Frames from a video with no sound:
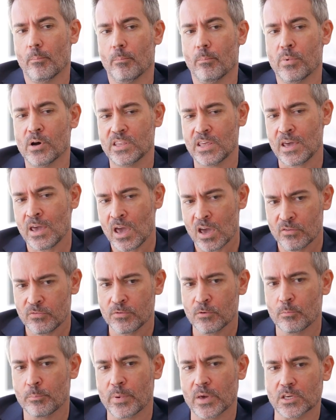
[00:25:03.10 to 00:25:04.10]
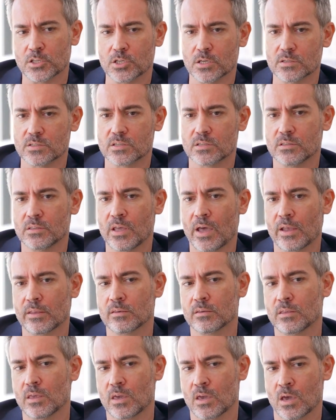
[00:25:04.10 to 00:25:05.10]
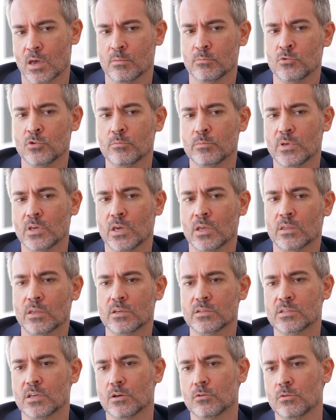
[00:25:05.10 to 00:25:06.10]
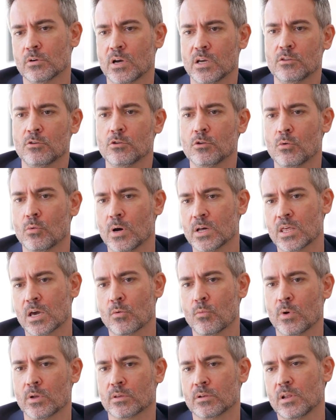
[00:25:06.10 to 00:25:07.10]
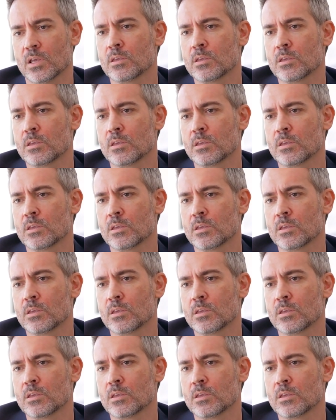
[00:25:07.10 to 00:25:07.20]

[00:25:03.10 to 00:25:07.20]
But I have few patients that they come to me and they say, look, I don't know what I want.